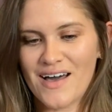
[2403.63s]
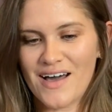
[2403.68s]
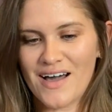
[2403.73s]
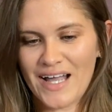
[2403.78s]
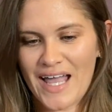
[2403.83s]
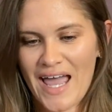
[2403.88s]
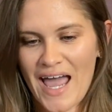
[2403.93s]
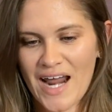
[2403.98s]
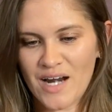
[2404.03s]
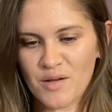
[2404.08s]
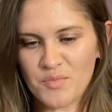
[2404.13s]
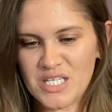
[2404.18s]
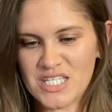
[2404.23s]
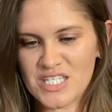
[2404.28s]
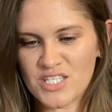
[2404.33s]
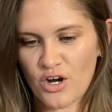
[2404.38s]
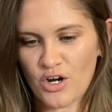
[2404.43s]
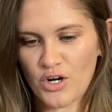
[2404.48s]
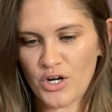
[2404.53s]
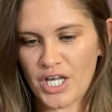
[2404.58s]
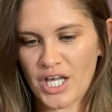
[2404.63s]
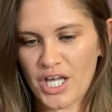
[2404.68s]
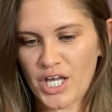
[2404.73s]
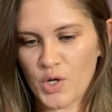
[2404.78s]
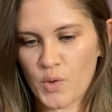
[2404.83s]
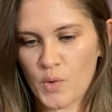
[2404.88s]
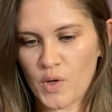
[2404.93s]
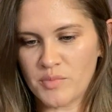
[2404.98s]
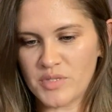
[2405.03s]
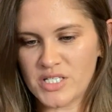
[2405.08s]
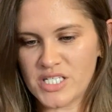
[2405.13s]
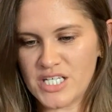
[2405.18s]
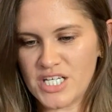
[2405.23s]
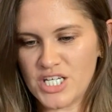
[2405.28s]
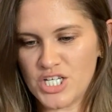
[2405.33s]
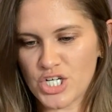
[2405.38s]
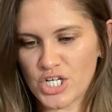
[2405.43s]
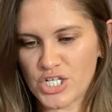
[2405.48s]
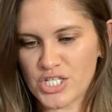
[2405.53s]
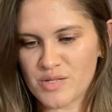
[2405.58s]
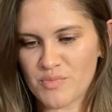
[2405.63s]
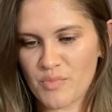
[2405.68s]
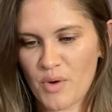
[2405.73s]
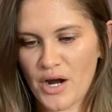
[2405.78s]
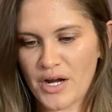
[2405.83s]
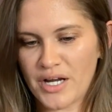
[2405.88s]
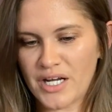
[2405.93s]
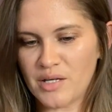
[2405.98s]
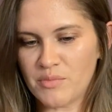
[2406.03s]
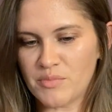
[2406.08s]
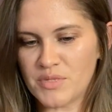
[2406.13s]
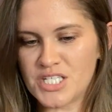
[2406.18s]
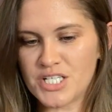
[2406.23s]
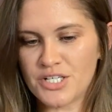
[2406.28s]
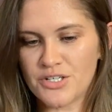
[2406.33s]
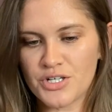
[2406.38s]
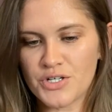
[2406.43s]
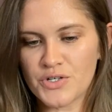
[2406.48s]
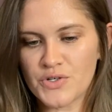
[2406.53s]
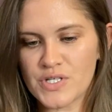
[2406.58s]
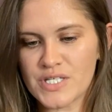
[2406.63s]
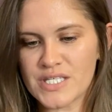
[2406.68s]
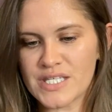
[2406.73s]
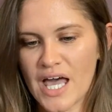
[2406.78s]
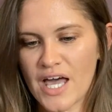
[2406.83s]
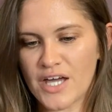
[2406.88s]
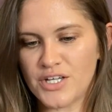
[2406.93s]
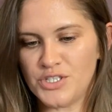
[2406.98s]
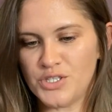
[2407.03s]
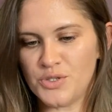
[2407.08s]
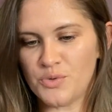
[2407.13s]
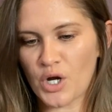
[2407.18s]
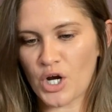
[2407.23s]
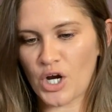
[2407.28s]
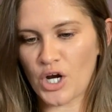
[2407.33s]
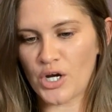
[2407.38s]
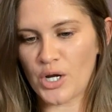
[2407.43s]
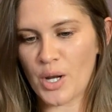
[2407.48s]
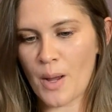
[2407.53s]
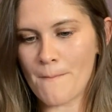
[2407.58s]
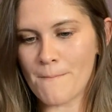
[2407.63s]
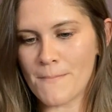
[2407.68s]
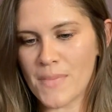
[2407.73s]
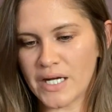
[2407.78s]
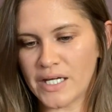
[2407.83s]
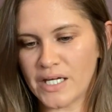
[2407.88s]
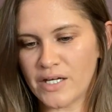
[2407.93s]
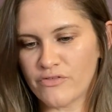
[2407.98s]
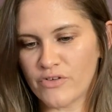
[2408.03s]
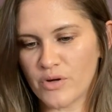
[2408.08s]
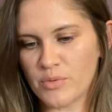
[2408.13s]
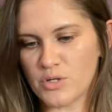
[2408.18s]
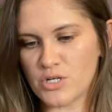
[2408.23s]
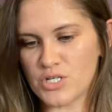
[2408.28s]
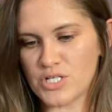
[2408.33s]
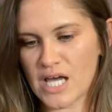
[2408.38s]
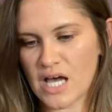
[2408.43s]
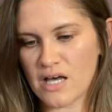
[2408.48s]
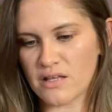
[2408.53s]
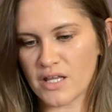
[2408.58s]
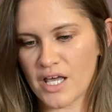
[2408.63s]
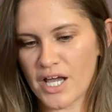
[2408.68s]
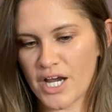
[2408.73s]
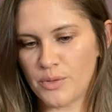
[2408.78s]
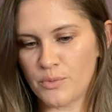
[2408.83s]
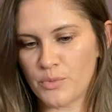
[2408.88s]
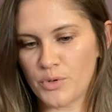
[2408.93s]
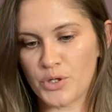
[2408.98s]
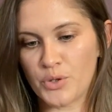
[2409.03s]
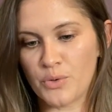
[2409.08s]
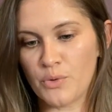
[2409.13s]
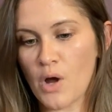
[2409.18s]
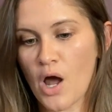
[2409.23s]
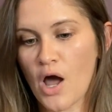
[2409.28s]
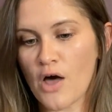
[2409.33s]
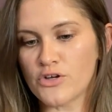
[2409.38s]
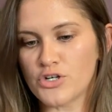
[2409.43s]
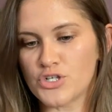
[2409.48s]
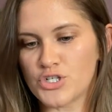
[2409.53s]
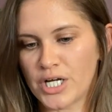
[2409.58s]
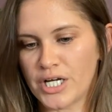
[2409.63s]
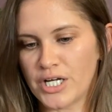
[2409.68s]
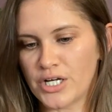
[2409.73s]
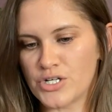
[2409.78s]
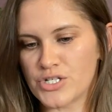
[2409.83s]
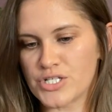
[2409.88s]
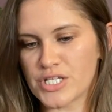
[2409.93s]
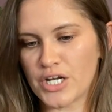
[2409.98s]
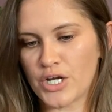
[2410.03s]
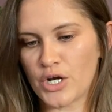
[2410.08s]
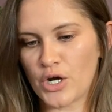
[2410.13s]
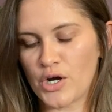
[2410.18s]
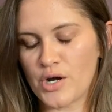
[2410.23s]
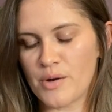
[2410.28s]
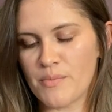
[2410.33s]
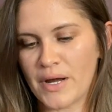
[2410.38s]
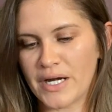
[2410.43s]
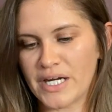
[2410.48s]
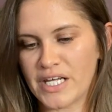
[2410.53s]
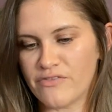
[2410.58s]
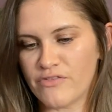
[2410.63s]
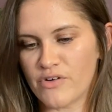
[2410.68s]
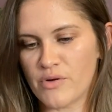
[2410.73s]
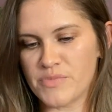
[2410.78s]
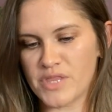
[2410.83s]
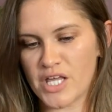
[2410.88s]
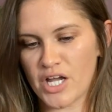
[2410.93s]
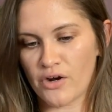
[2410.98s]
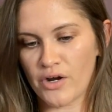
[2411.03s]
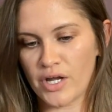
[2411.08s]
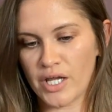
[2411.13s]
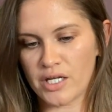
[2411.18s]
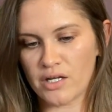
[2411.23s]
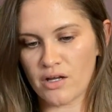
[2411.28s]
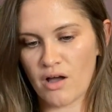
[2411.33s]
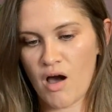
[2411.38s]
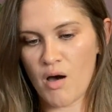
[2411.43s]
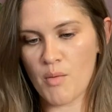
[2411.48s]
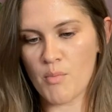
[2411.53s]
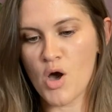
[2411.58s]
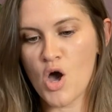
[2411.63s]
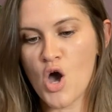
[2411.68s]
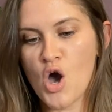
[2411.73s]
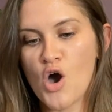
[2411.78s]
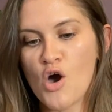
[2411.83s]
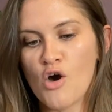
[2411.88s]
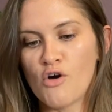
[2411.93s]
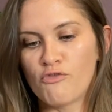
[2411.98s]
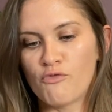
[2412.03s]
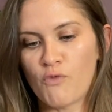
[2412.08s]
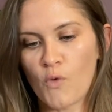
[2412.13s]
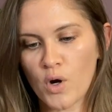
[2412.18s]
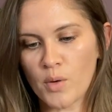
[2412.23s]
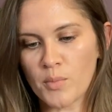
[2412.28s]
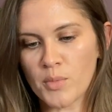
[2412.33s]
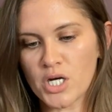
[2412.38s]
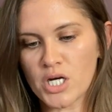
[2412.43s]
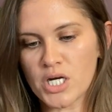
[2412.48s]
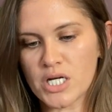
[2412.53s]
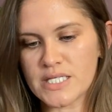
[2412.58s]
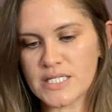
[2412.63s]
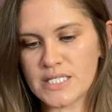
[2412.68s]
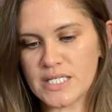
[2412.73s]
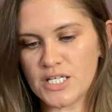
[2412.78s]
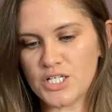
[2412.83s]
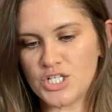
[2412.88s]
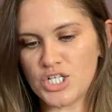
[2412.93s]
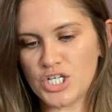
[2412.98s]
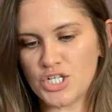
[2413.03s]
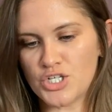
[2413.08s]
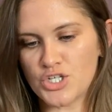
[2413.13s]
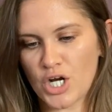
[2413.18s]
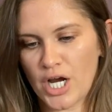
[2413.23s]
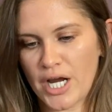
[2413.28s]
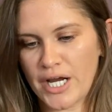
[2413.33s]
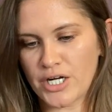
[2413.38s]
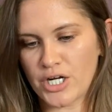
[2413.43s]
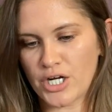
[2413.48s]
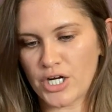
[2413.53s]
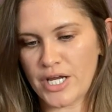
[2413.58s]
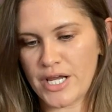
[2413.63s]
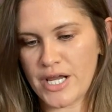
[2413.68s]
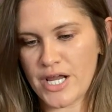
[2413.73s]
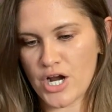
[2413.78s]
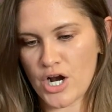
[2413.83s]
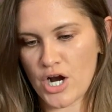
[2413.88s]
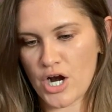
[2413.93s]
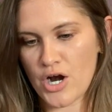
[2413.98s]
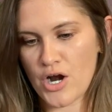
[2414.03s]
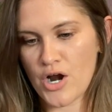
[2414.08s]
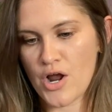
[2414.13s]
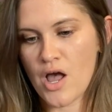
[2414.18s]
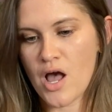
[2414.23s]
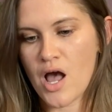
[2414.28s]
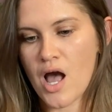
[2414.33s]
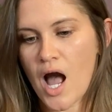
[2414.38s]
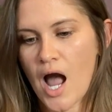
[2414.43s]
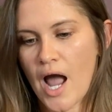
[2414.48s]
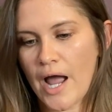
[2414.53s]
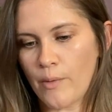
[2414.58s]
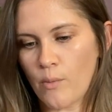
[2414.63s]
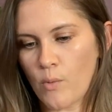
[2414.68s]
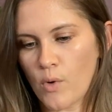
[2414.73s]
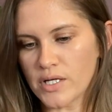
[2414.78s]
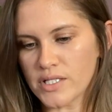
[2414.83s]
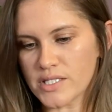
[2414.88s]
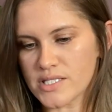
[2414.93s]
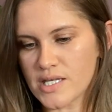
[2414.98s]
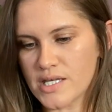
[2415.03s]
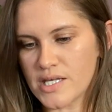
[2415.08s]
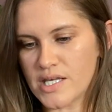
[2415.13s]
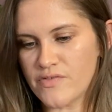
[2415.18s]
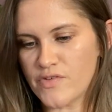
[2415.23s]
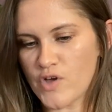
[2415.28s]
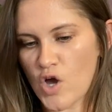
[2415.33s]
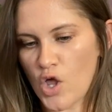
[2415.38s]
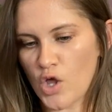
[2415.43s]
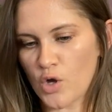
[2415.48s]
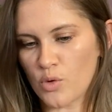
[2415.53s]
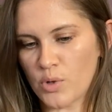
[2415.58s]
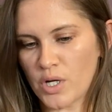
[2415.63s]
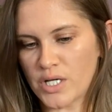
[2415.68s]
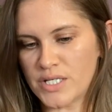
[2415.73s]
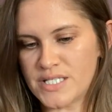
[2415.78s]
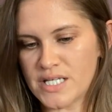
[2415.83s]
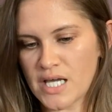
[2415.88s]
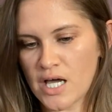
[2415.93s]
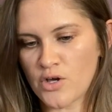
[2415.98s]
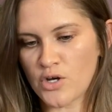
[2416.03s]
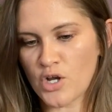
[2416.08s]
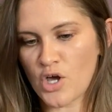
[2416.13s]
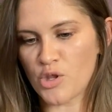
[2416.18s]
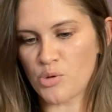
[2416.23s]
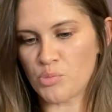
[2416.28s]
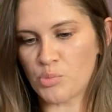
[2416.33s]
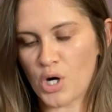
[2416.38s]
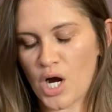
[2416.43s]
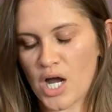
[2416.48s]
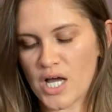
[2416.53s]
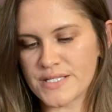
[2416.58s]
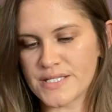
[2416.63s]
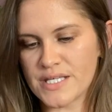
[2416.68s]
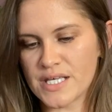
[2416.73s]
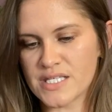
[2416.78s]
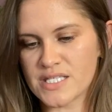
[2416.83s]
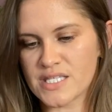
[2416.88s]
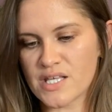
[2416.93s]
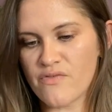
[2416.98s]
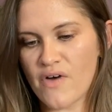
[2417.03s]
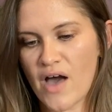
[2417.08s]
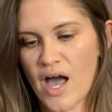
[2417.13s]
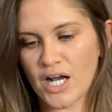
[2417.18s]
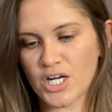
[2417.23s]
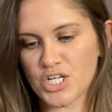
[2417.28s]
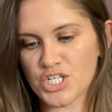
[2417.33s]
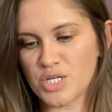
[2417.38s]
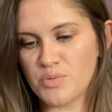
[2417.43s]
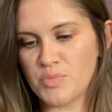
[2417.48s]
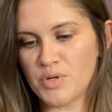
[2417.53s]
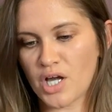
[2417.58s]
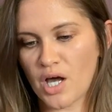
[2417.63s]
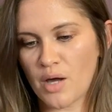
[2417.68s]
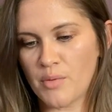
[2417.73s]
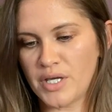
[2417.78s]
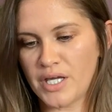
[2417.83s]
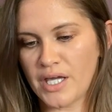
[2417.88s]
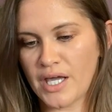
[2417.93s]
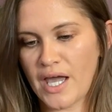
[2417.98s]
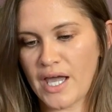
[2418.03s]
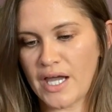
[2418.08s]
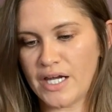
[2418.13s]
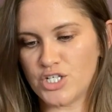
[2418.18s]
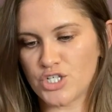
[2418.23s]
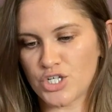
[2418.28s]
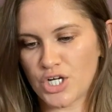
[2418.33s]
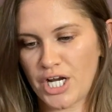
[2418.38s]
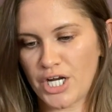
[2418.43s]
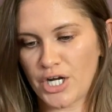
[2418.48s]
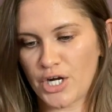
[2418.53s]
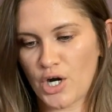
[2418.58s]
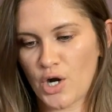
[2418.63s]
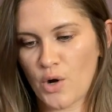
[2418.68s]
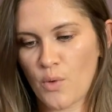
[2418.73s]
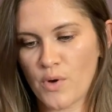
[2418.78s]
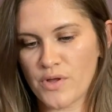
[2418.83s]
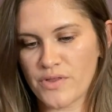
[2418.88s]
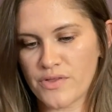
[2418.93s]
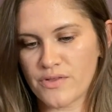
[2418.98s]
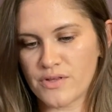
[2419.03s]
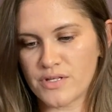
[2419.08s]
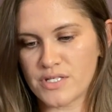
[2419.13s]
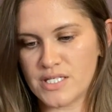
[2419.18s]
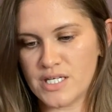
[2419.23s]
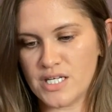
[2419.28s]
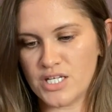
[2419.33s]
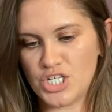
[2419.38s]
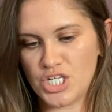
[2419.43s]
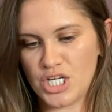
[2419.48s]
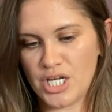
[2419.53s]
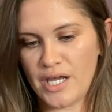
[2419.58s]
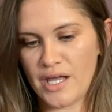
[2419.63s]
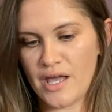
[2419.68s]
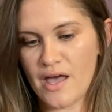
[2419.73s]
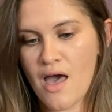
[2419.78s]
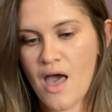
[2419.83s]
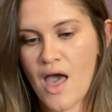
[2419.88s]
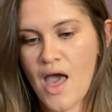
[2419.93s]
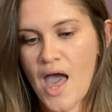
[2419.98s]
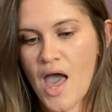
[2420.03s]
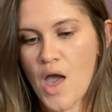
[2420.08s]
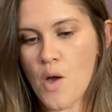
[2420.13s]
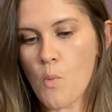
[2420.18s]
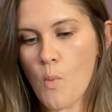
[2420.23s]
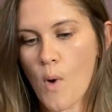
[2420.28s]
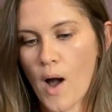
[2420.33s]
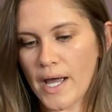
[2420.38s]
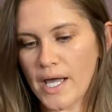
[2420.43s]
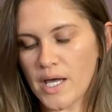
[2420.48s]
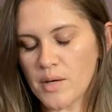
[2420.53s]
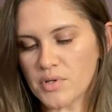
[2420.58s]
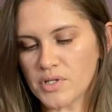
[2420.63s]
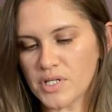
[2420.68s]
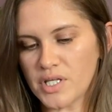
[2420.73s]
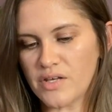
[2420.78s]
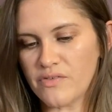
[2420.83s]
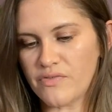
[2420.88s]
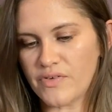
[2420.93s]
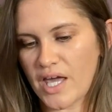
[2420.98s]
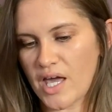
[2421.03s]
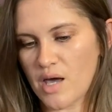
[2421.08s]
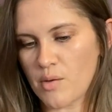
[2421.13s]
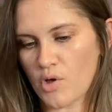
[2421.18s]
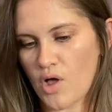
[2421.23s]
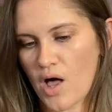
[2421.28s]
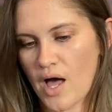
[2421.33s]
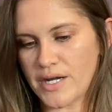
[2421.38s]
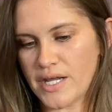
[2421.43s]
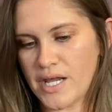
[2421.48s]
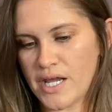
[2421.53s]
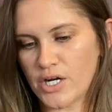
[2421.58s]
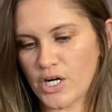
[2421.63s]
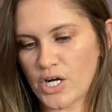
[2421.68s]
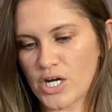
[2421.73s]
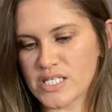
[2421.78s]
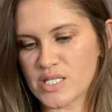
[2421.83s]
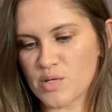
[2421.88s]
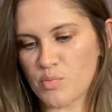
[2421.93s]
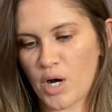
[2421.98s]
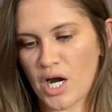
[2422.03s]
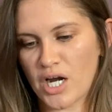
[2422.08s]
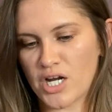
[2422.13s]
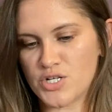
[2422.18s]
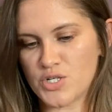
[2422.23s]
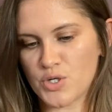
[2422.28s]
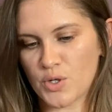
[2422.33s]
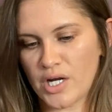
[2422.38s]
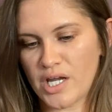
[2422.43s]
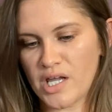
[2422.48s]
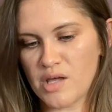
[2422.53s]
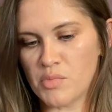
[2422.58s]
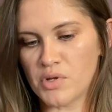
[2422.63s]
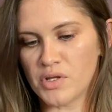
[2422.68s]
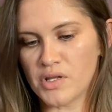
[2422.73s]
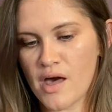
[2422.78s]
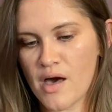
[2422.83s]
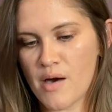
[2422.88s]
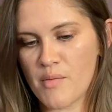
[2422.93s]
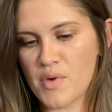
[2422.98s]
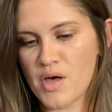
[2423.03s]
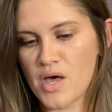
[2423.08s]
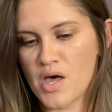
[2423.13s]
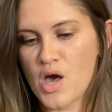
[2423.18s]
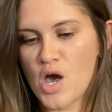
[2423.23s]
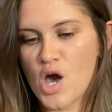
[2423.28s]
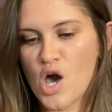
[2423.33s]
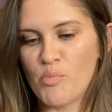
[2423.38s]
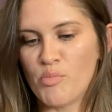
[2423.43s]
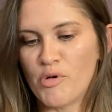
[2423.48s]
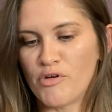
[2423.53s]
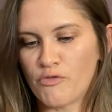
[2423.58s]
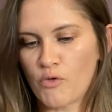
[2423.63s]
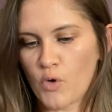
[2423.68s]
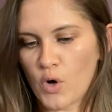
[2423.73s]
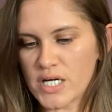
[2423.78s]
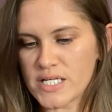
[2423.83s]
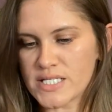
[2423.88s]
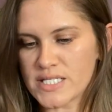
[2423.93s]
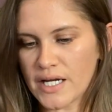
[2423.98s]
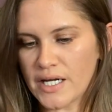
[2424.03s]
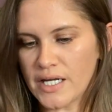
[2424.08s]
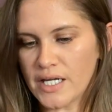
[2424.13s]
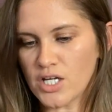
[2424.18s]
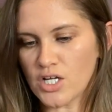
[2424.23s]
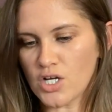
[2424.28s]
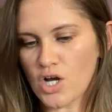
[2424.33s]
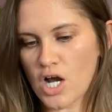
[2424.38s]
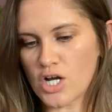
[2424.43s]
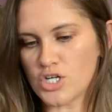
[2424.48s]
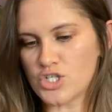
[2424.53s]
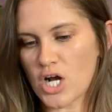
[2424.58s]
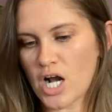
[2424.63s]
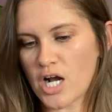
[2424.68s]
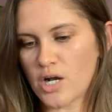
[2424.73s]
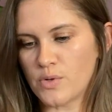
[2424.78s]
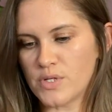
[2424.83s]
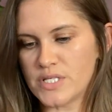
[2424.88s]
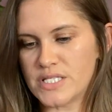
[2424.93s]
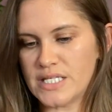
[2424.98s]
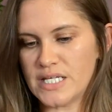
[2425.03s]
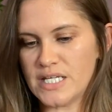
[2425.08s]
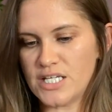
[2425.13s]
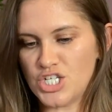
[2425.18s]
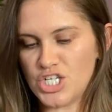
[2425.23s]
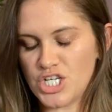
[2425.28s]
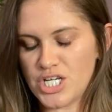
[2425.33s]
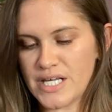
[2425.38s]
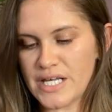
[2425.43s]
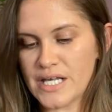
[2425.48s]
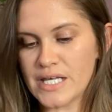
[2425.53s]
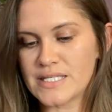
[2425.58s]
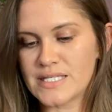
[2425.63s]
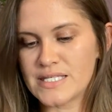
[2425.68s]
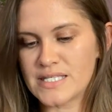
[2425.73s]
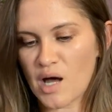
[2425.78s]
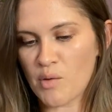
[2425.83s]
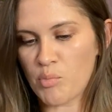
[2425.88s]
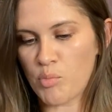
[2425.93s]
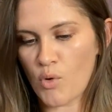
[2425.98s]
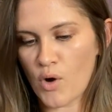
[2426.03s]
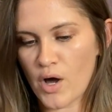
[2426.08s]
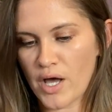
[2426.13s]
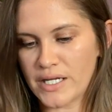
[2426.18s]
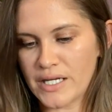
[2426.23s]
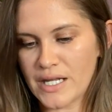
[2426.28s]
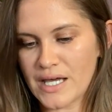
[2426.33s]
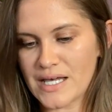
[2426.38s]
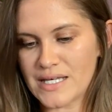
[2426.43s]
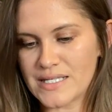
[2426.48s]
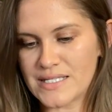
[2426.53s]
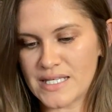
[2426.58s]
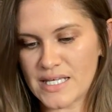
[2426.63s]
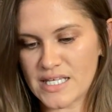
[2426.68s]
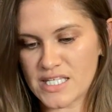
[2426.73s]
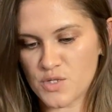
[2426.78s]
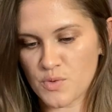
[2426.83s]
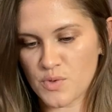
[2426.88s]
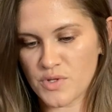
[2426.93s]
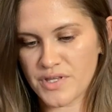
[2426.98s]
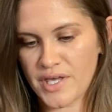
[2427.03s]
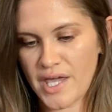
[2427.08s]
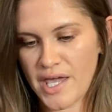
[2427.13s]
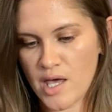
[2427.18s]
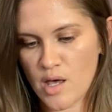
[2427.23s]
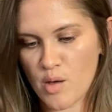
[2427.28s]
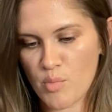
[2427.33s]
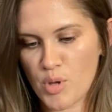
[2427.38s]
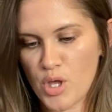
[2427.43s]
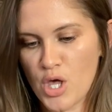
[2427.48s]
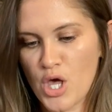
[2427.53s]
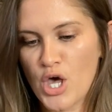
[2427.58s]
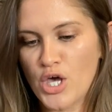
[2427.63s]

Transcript: Academy starter kit, equipment, t-shirts, and marketing materials, and you earn money from your downline, recruit other trainers, and earn money from their income. Former CG trainer here. I want to give y'all a rundown on the process of actually becoming a trainer with CG and why I believe Camp Gladiator is a predatory MLM. Before signing a contract with CG, step 1, assist with camp.